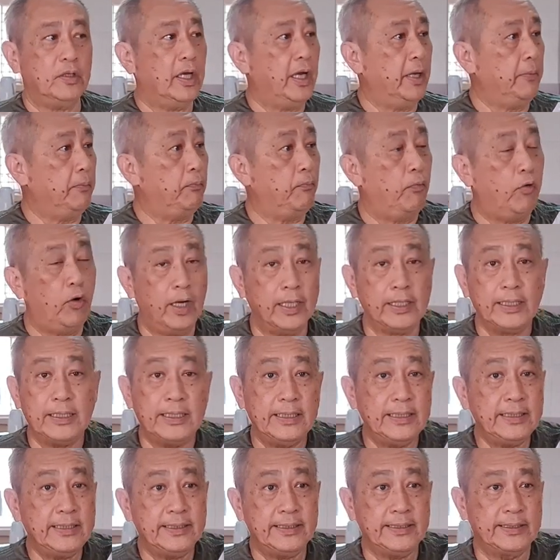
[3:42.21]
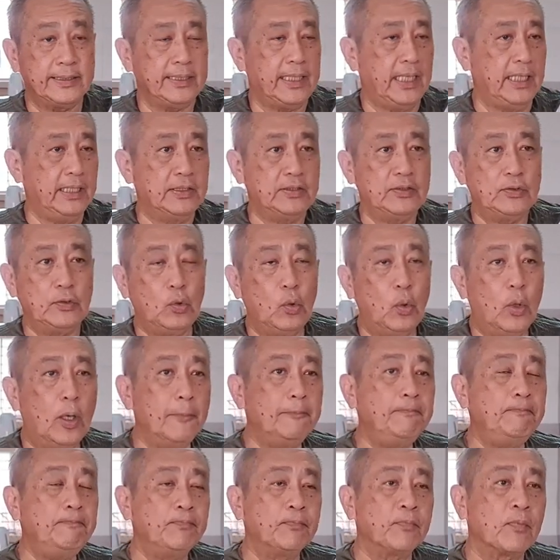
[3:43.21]
I practice and so
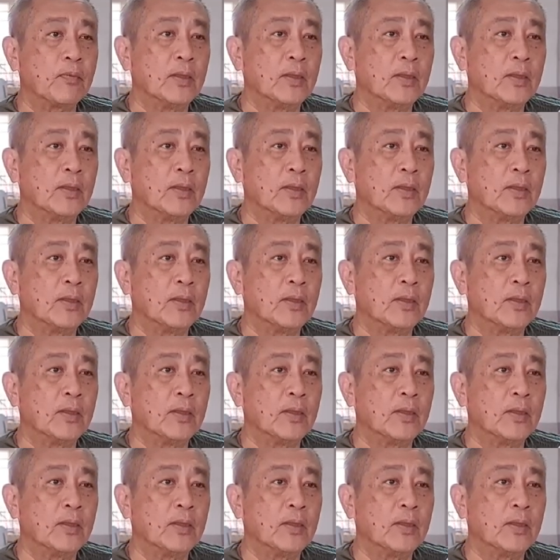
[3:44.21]
on.